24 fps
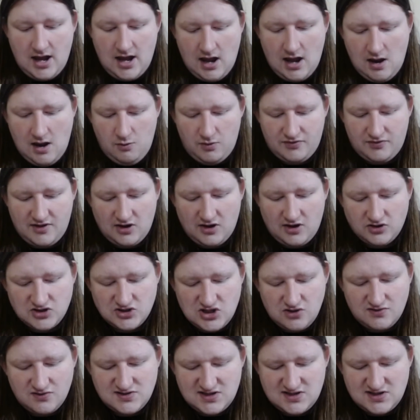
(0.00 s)
And what that'll
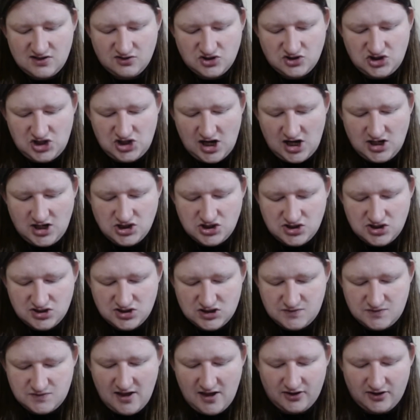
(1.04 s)
do is it'll change the
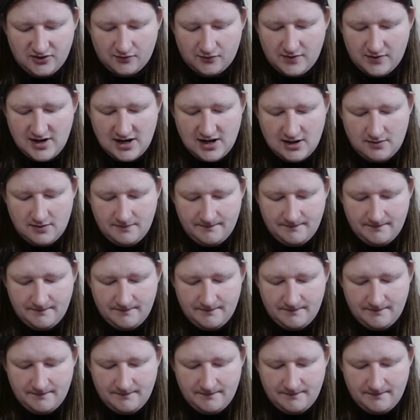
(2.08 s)
spell to read,